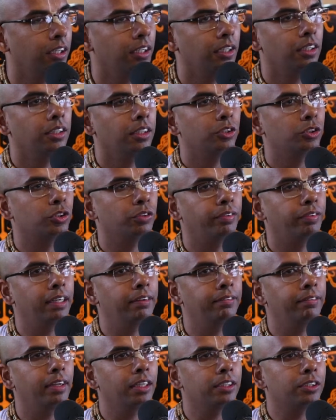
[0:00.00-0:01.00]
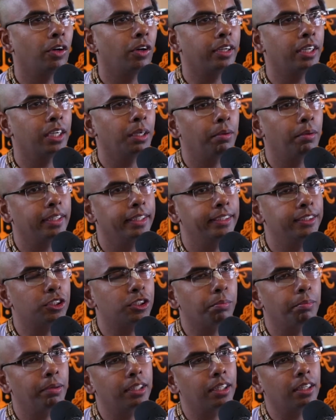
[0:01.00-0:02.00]
So when we are talking about
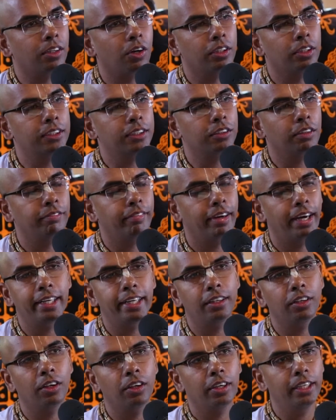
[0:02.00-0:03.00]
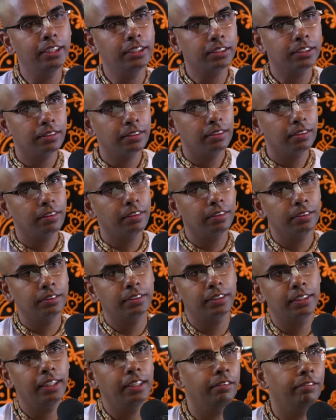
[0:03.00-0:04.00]
instrumental causes of valid knowledge,
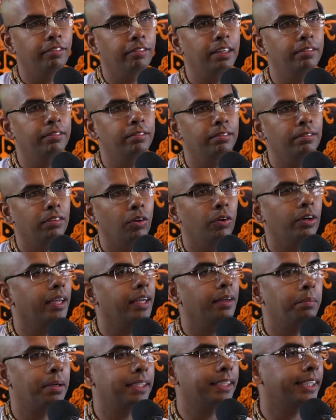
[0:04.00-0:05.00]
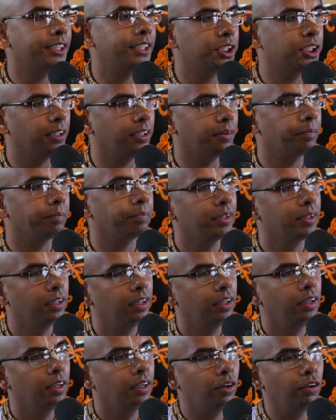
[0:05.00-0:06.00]
see Prataksha.
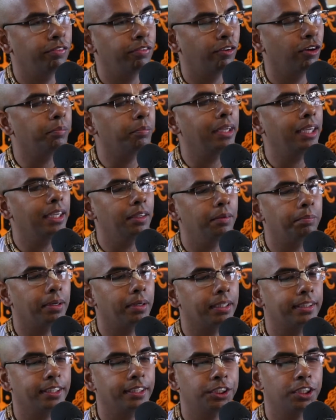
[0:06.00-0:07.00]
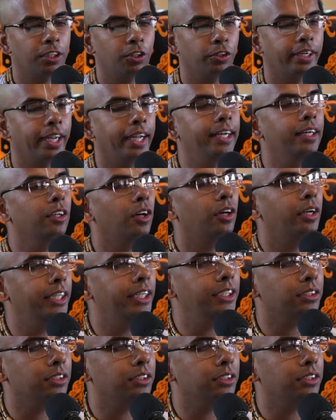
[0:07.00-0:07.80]
Now for me, Prataksha, to gain knowledge,